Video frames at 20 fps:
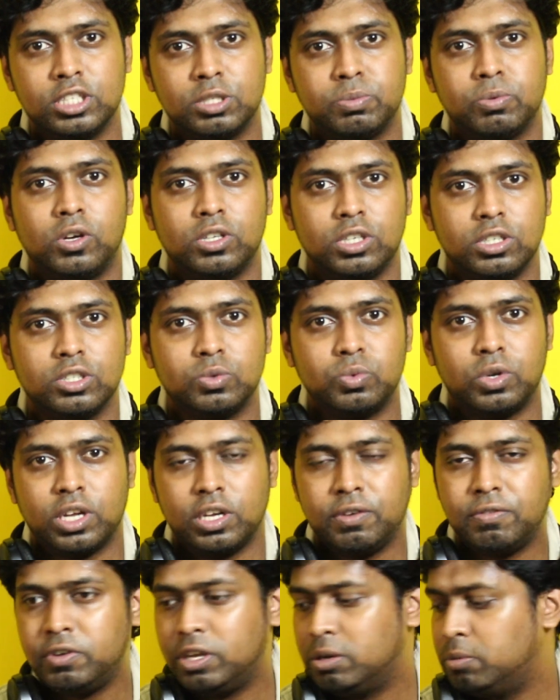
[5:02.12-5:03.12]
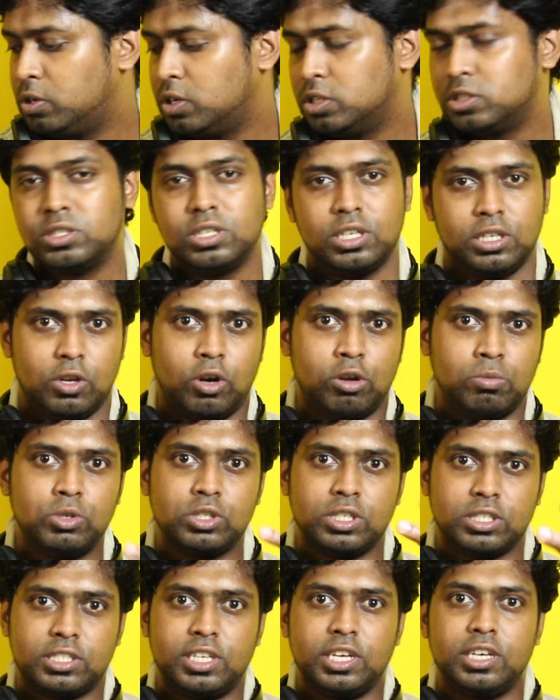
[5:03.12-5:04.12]
in this project is what I feel, because it, it
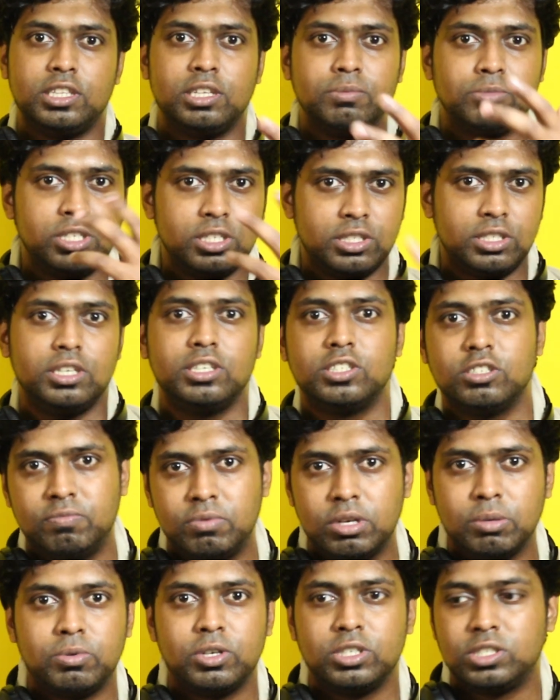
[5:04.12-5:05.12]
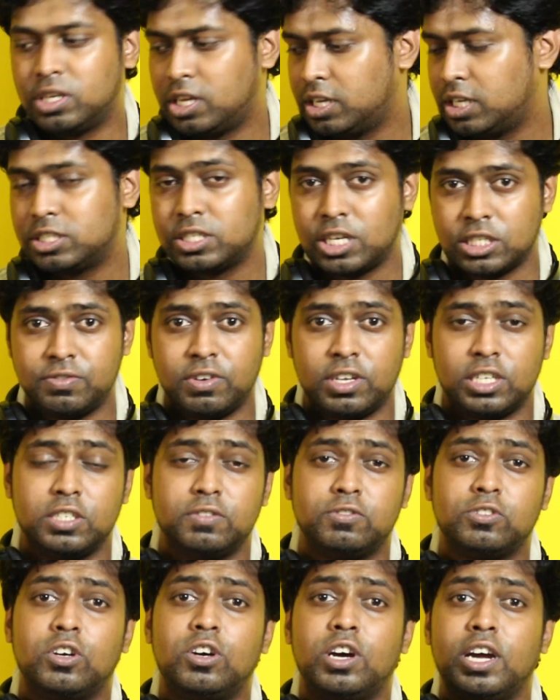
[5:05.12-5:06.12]
almost has taken them sixty days of preparation, as, as far
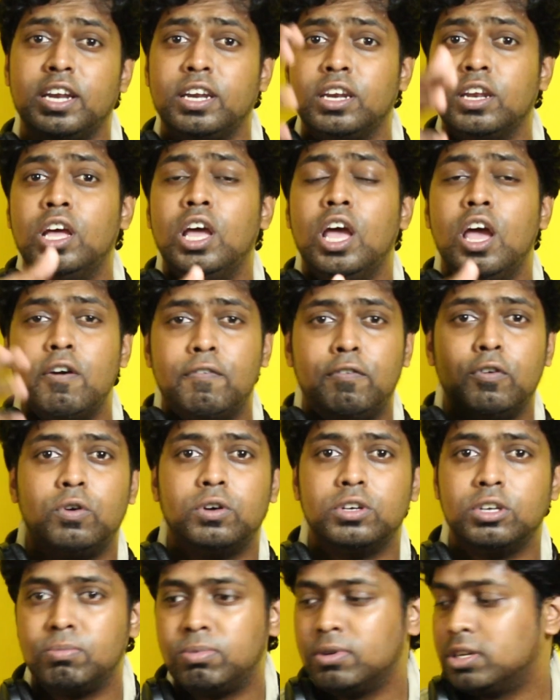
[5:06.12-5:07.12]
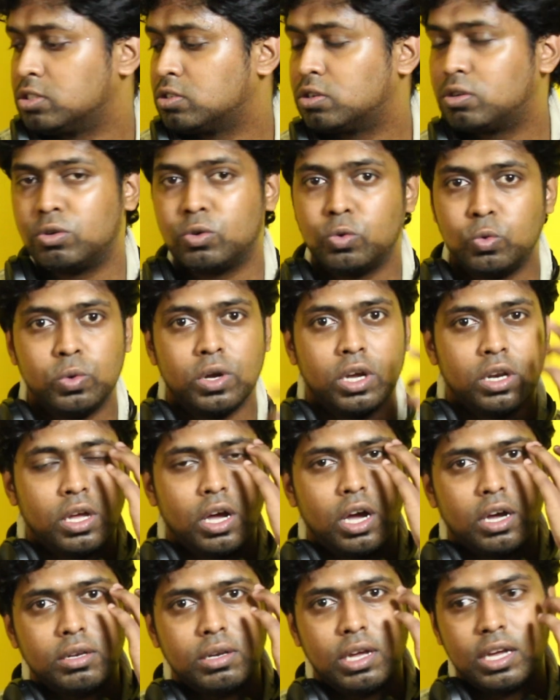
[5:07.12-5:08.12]
as I saw, and four hundred plus crew, and
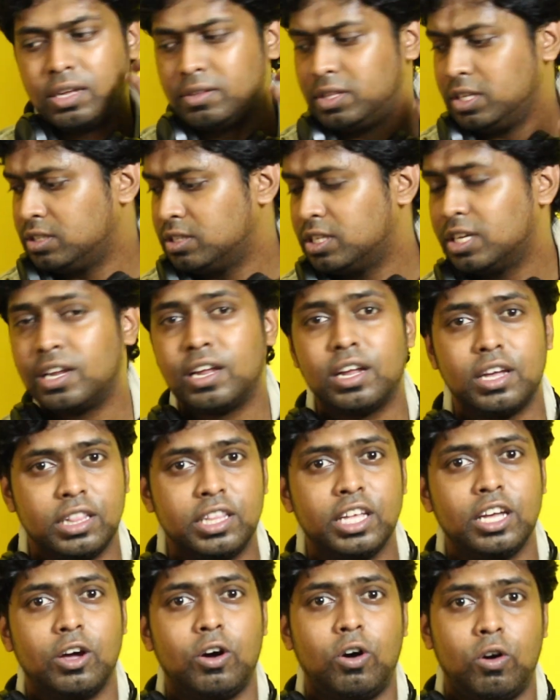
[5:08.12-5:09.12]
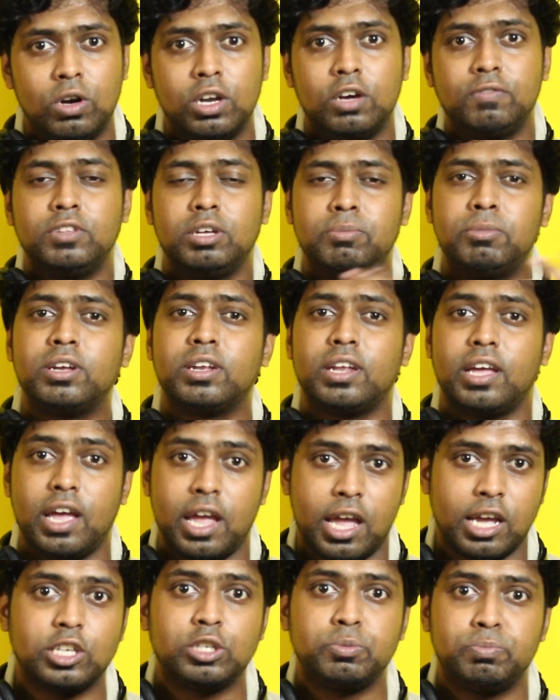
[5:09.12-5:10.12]
I, I think there are they all of them are
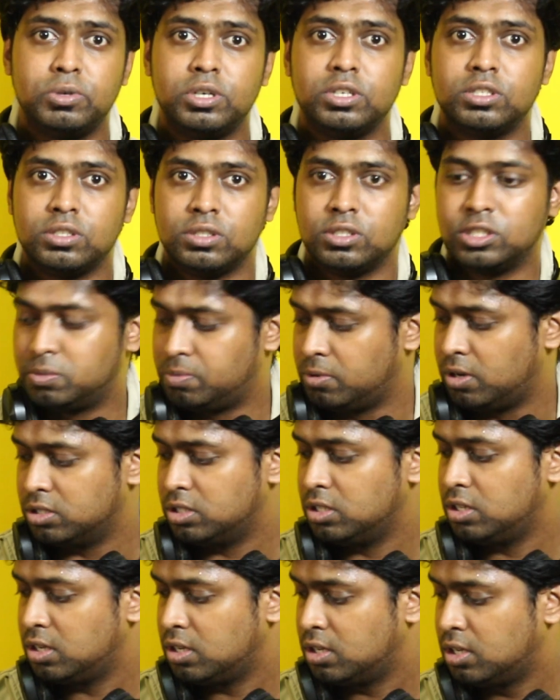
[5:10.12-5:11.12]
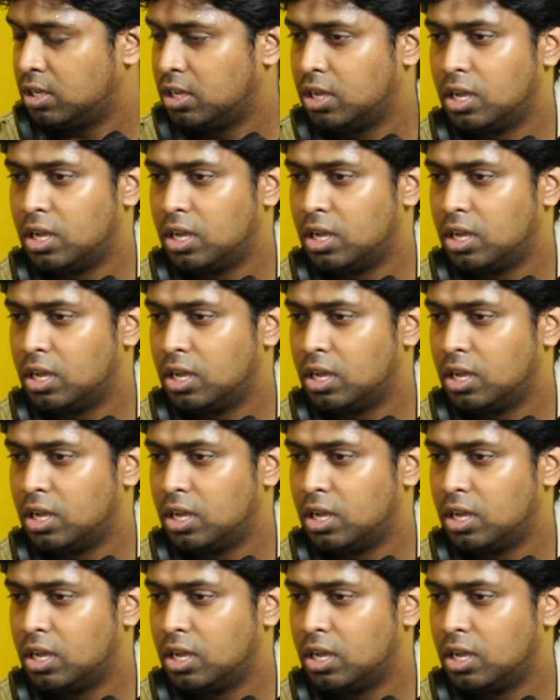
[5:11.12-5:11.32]
experts in this project,